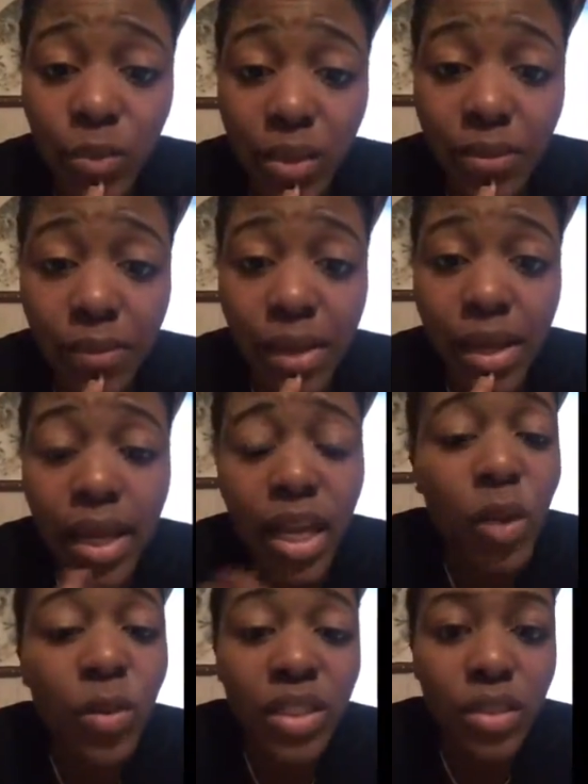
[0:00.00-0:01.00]
one,
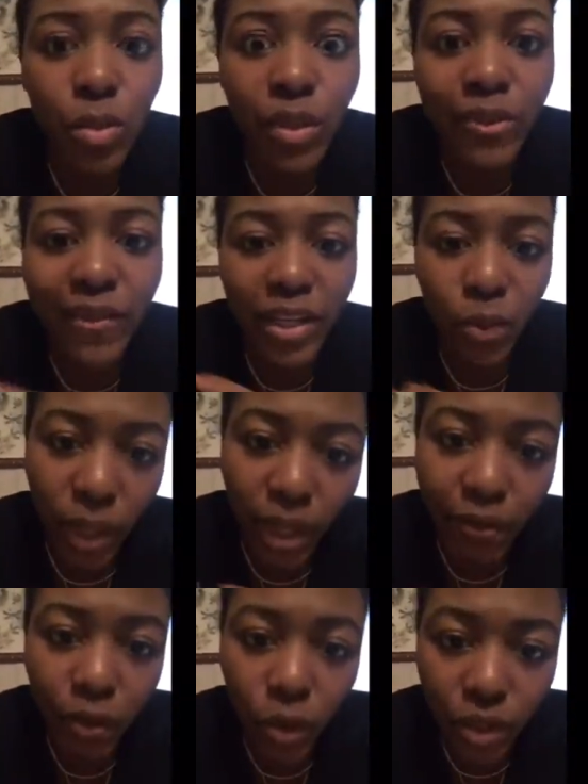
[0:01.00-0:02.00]
it wasn't swollen right away,
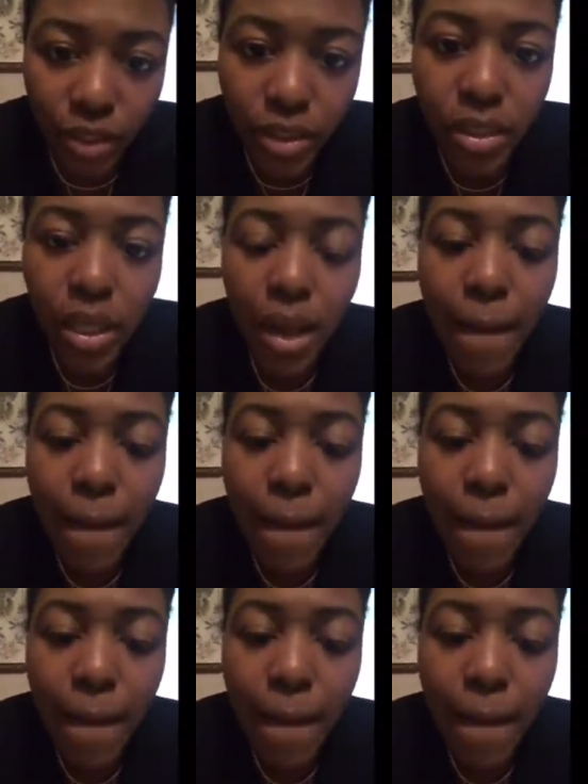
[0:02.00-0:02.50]
of course.